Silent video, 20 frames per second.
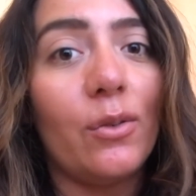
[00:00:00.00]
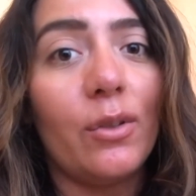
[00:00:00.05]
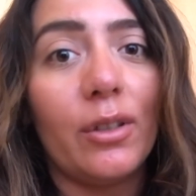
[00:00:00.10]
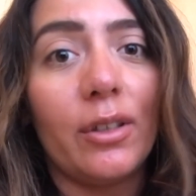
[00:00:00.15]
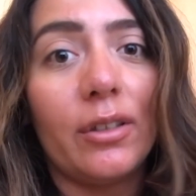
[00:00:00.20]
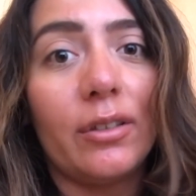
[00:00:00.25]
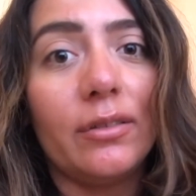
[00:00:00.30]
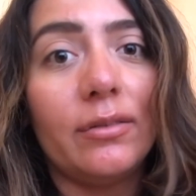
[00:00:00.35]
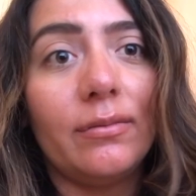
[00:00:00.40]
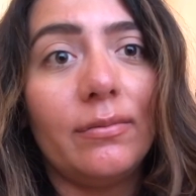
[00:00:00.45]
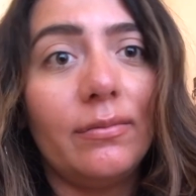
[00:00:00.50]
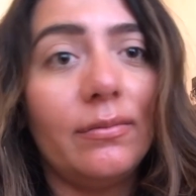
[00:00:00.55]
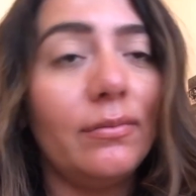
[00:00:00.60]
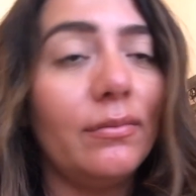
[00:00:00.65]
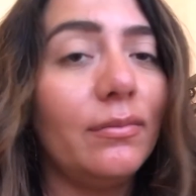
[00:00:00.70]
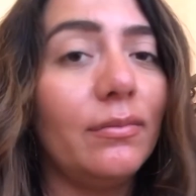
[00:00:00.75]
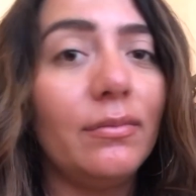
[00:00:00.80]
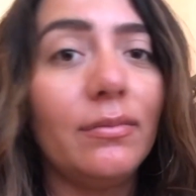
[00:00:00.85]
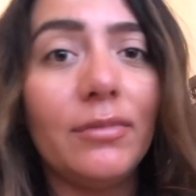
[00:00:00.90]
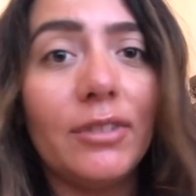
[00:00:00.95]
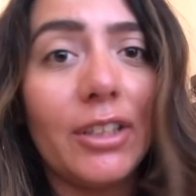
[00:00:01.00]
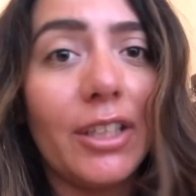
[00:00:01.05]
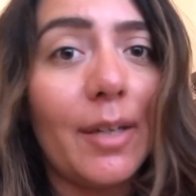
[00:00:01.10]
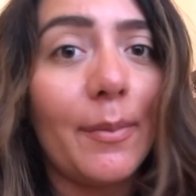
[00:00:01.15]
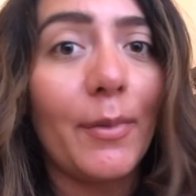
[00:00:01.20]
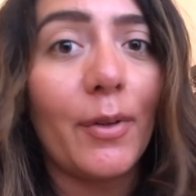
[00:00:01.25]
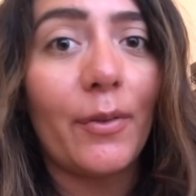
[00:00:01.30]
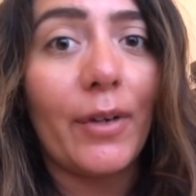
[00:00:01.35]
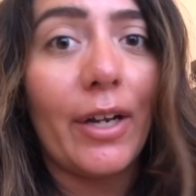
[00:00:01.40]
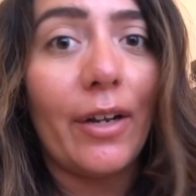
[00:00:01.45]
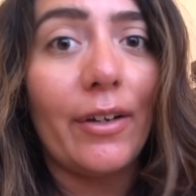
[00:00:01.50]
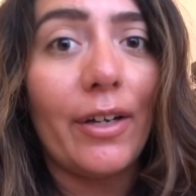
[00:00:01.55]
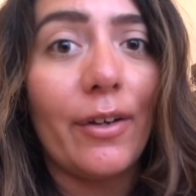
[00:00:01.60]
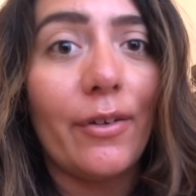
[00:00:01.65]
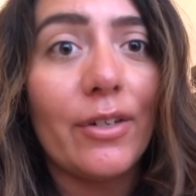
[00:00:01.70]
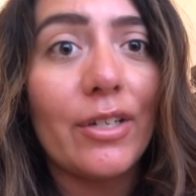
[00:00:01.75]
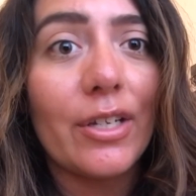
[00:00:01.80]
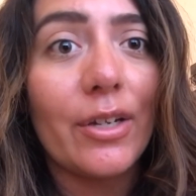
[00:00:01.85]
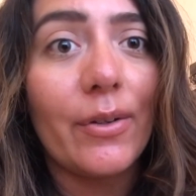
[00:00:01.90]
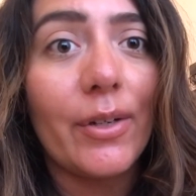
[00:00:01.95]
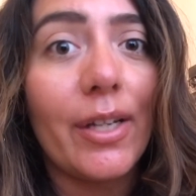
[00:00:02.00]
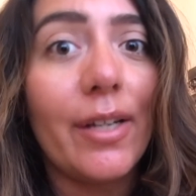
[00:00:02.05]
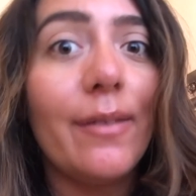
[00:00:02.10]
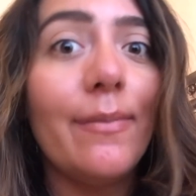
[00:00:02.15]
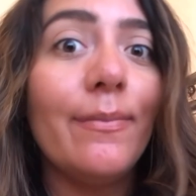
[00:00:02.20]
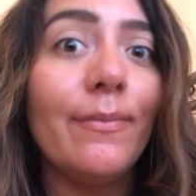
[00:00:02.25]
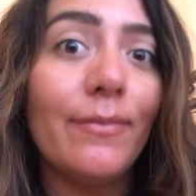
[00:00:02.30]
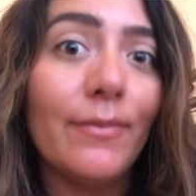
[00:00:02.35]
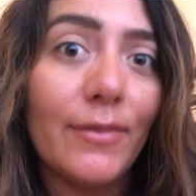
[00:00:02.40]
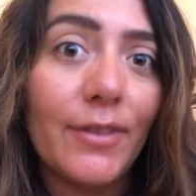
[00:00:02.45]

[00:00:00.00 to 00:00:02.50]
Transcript: or to come around Arizona.